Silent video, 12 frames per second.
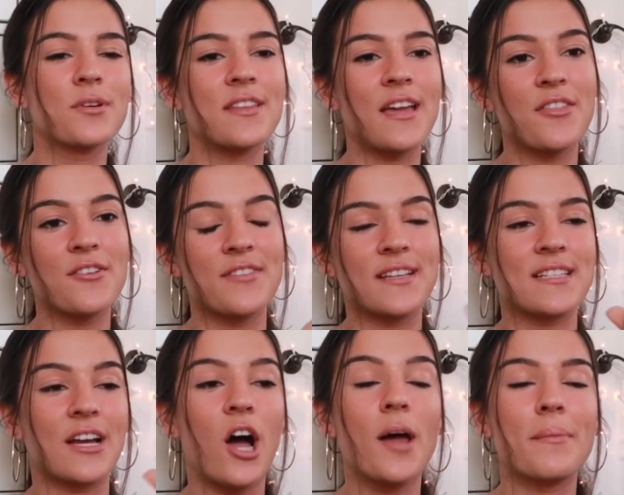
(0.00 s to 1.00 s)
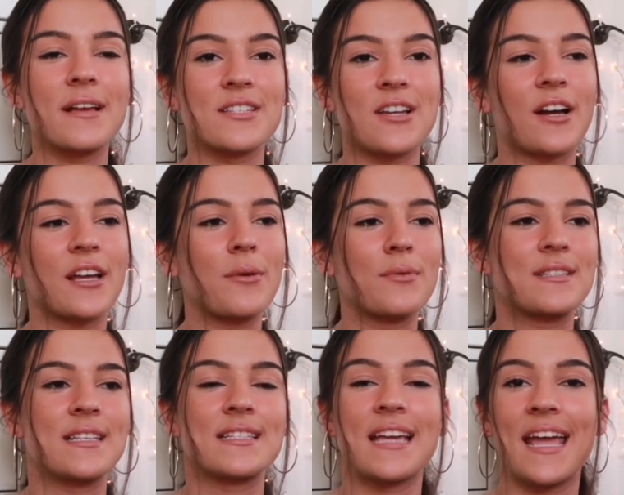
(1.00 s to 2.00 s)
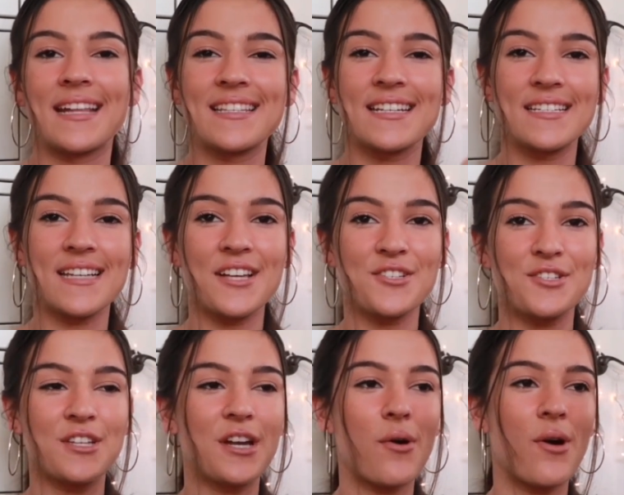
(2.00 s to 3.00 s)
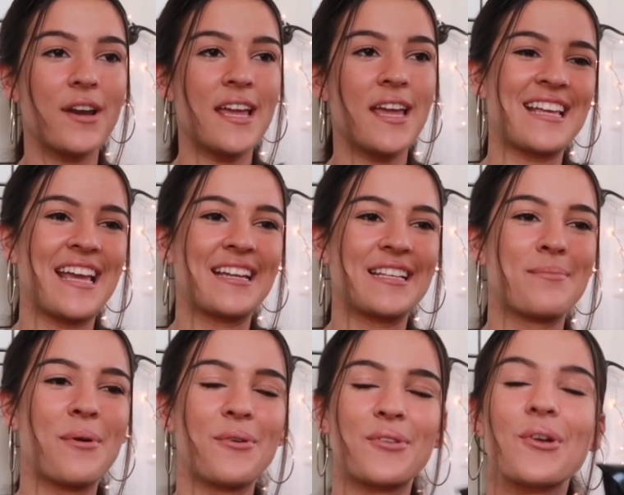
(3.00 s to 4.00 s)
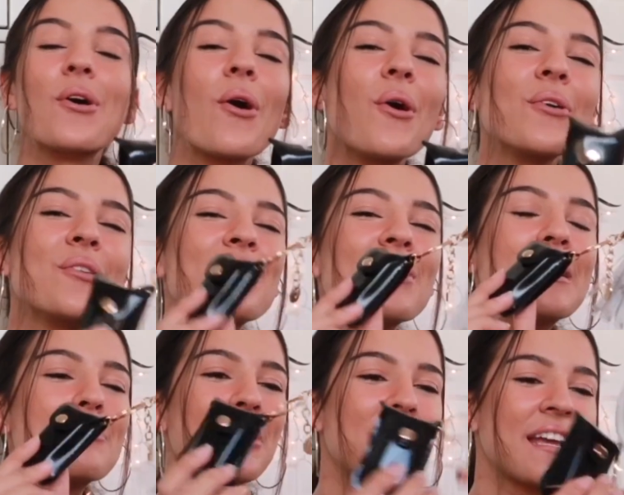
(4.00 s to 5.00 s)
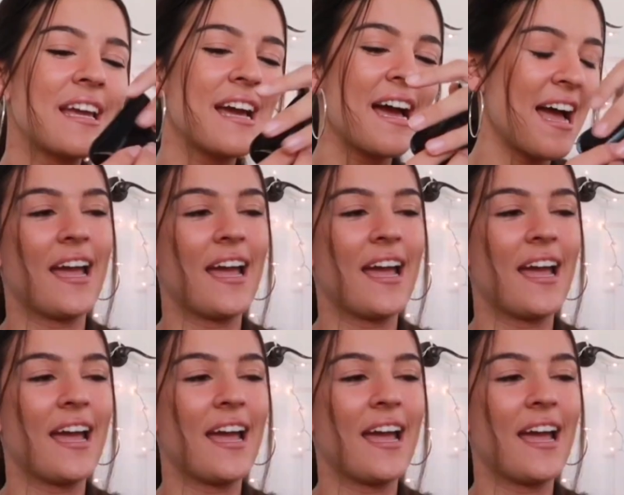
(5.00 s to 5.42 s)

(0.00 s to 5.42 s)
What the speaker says: of the other things I got in my stocking was this hand sanitizer to go on it, and it's both gold, really pretty.